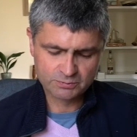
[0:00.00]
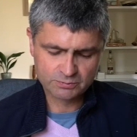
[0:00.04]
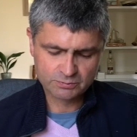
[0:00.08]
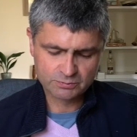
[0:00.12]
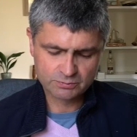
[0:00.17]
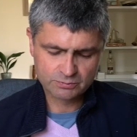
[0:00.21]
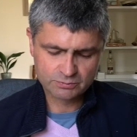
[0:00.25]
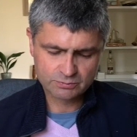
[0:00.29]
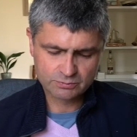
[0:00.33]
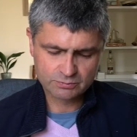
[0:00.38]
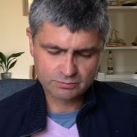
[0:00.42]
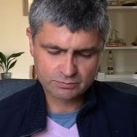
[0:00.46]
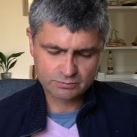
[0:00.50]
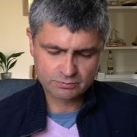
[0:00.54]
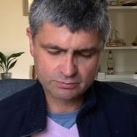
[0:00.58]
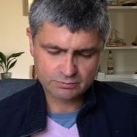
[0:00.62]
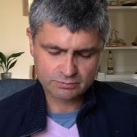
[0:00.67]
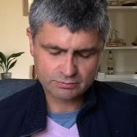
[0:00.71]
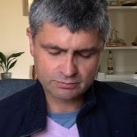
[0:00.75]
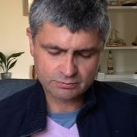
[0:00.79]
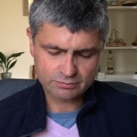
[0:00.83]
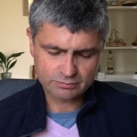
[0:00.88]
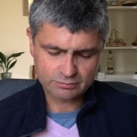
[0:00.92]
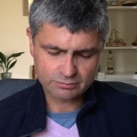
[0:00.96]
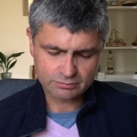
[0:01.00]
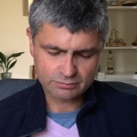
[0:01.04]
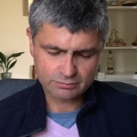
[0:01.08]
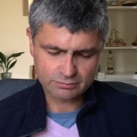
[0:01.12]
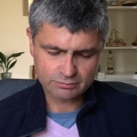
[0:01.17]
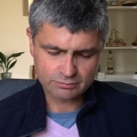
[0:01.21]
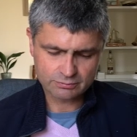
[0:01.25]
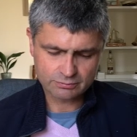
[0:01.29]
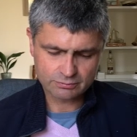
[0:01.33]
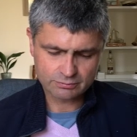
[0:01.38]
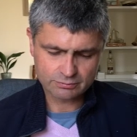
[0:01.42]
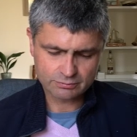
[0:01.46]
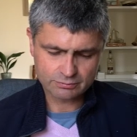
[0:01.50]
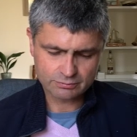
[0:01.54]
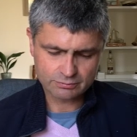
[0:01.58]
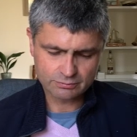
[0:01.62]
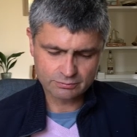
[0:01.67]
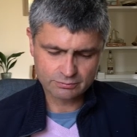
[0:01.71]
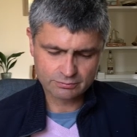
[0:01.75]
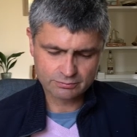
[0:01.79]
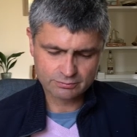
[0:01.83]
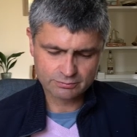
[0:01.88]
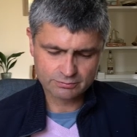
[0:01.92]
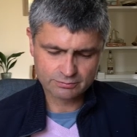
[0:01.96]

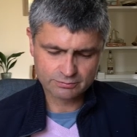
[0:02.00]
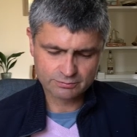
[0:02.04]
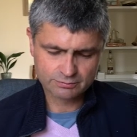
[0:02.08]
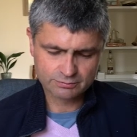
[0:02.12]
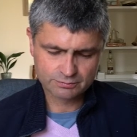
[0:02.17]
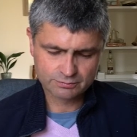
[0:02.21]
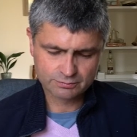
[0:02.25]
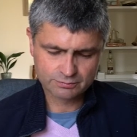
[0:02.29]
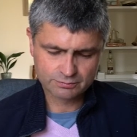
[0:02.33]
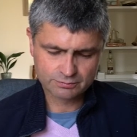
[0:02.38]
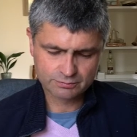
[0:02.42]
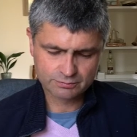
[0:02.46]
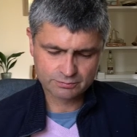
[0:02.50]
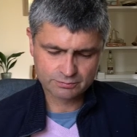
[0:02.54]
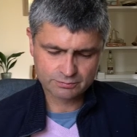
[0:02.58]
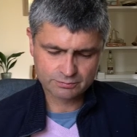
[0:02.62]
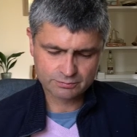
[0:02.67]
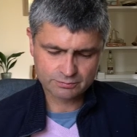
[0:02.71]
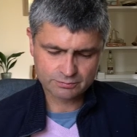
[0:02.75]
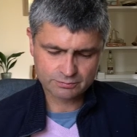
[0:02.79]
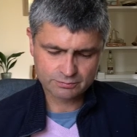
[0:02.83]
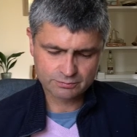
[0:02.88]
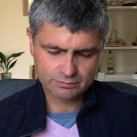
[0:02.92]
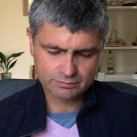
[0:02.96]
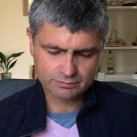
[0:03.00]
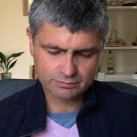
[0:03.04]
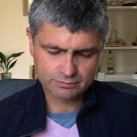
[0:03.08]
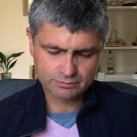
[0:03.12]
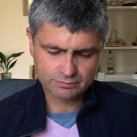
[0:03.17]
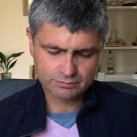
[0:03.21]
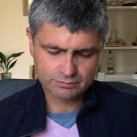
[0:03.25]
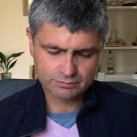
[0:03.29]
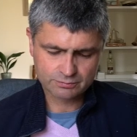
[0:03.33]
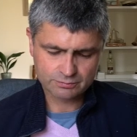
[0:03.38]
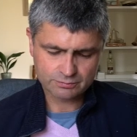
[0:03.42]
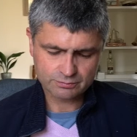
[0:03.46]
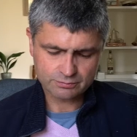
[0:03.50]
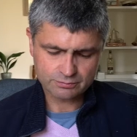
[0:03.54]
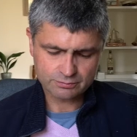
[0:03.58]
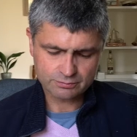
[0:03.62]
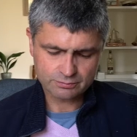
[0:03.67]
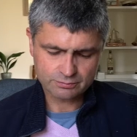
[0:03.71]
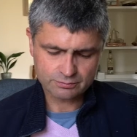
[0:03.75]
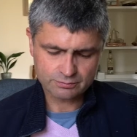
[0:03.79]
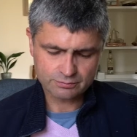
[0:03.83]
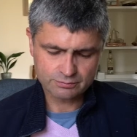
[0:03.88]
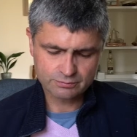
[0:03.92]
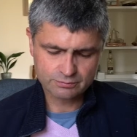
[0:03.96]

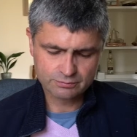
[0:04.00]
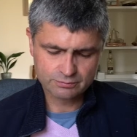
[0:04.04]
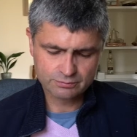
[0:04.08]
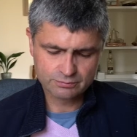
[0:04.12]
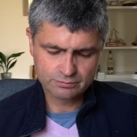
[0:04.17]
No one is speaking in this clip.